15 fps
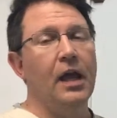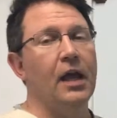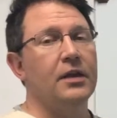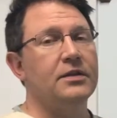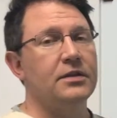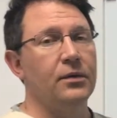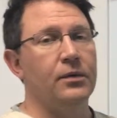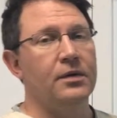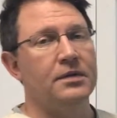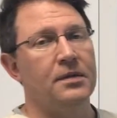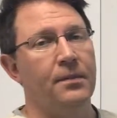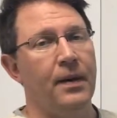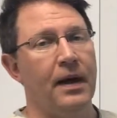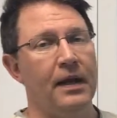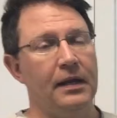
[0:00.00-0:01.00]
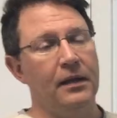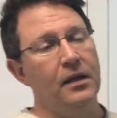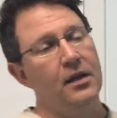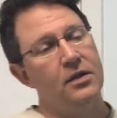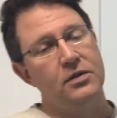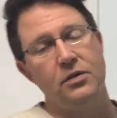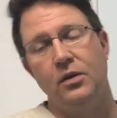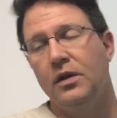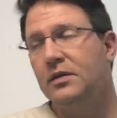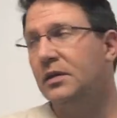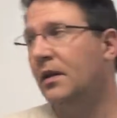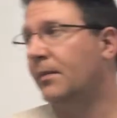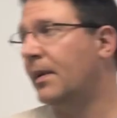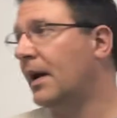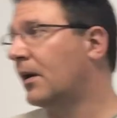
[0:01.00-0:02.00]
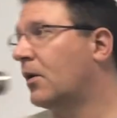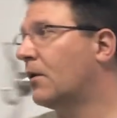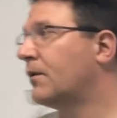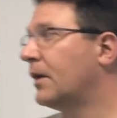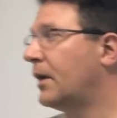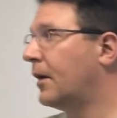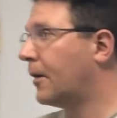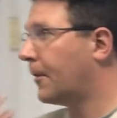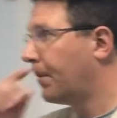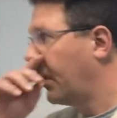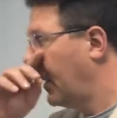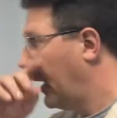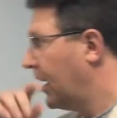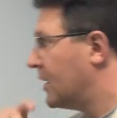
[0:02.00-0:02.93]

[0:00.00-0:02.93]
And so does the body. So let's come back over here.